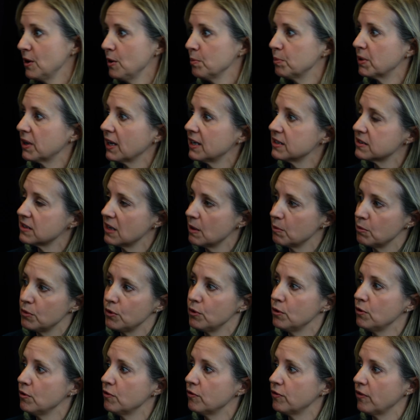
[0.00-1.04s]
but as they
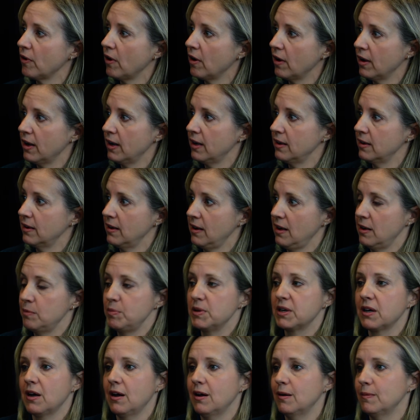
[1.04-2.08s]
move on and
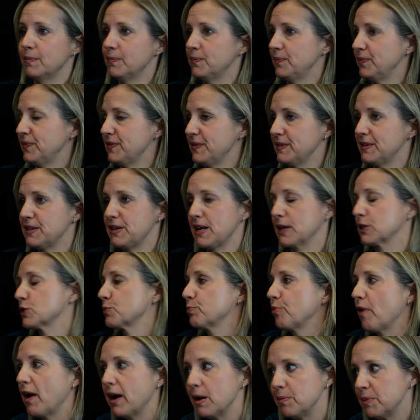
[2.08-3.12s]
become the next
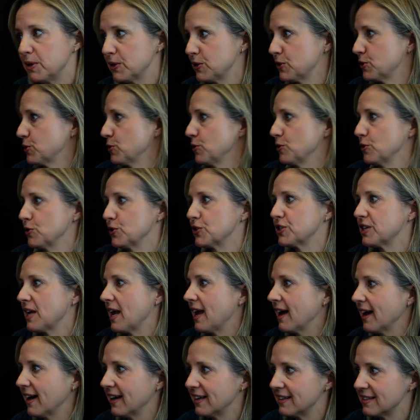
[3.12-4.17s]
prime ministers
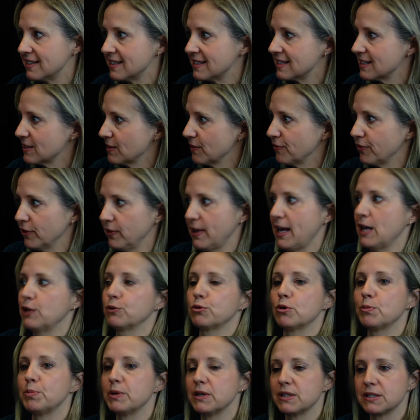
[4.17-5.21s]
and
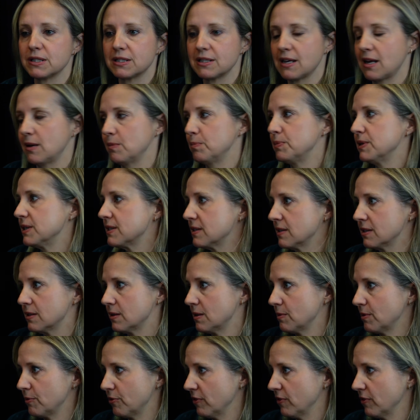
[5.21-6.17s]
philanthropists and business